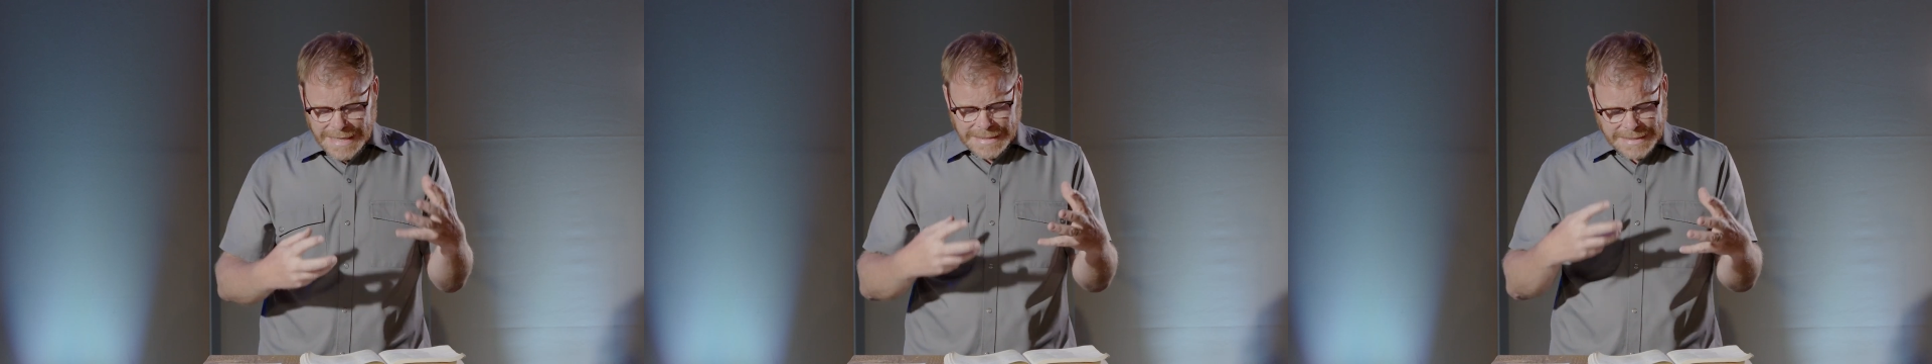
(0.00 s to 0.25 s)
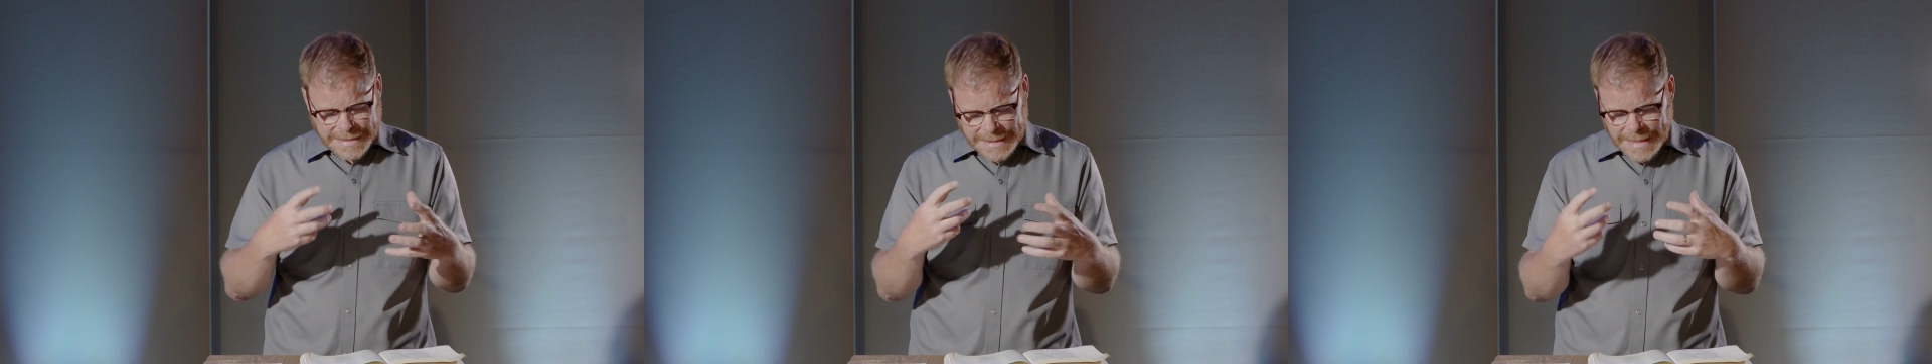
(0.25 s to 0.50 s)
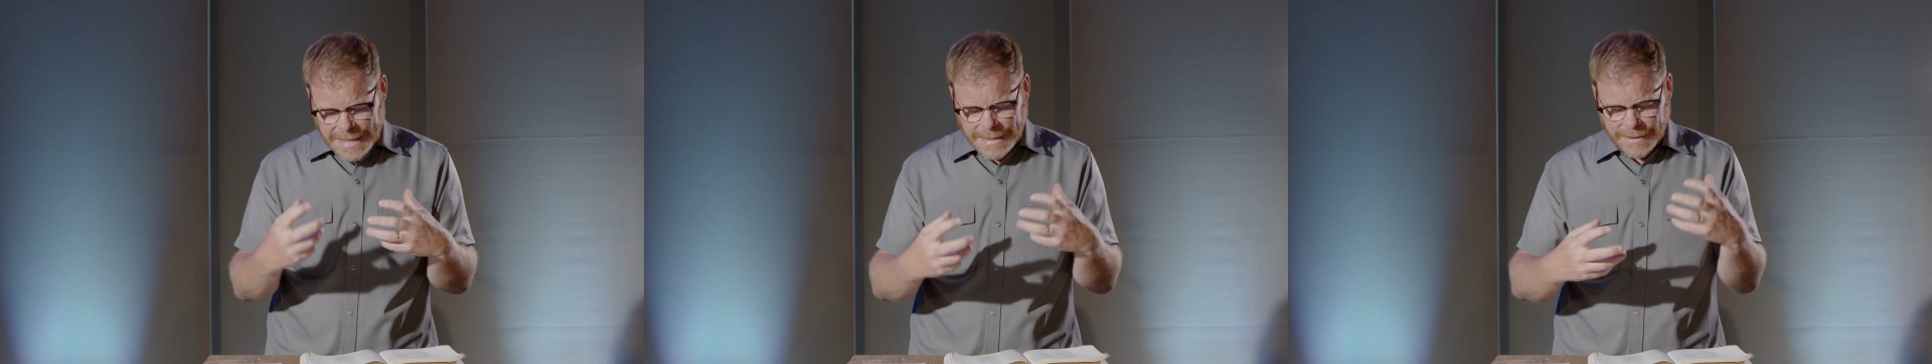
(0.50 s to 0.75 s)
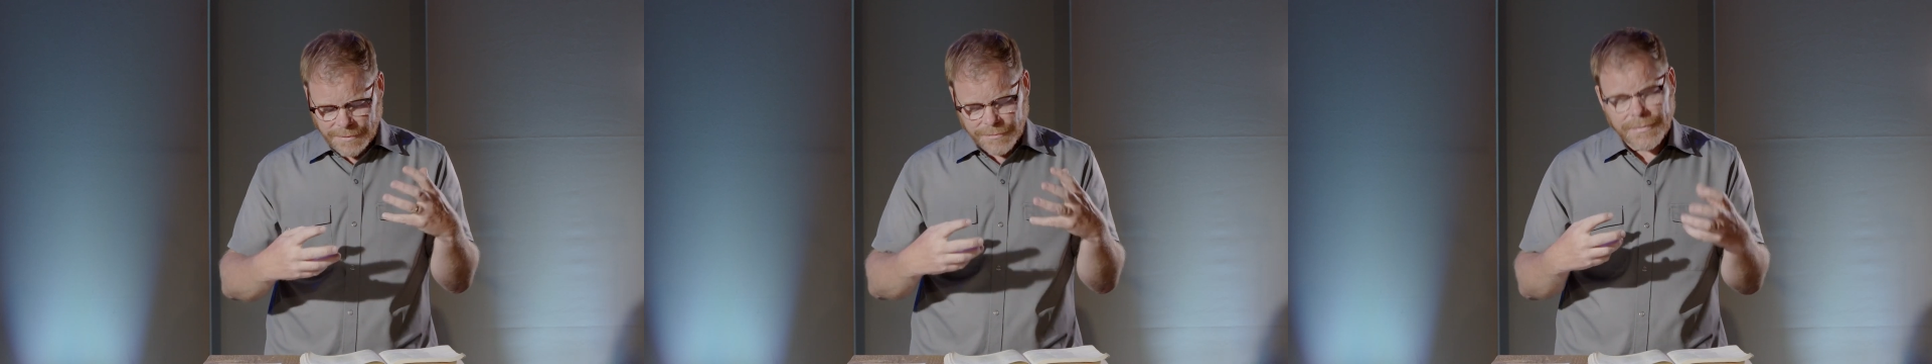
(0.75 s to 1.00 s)

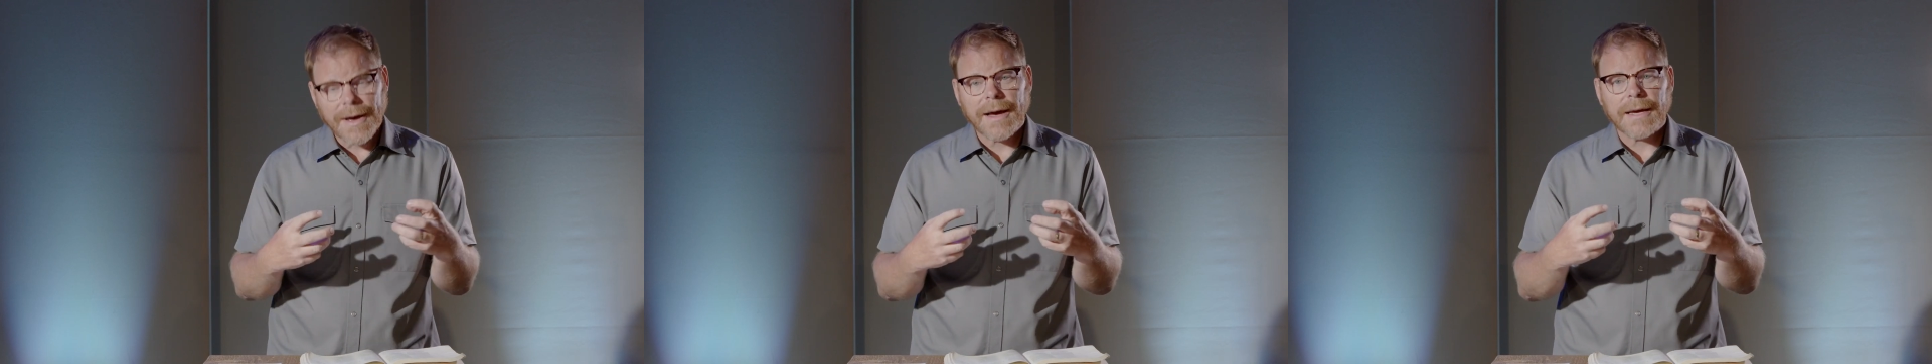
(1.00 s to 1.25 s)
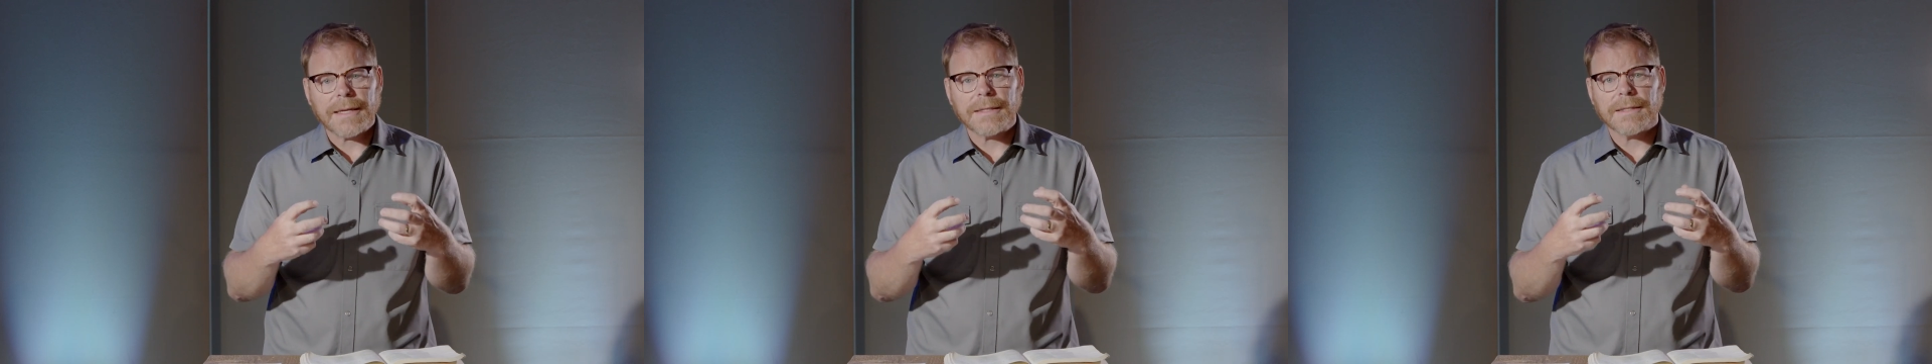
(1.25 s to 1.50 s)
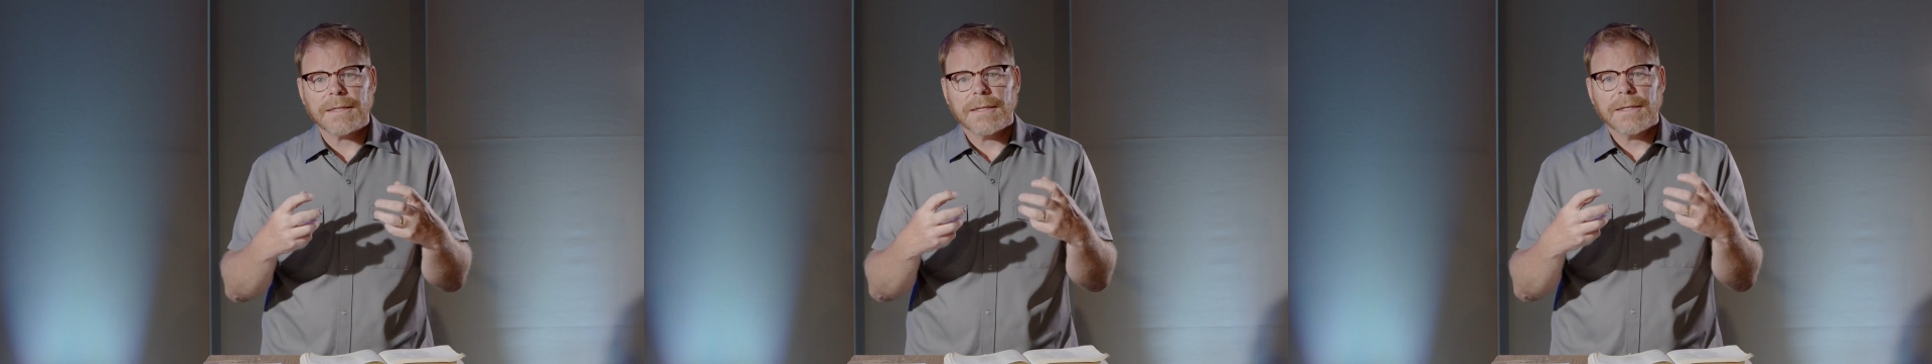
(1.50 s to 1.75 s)
seek and find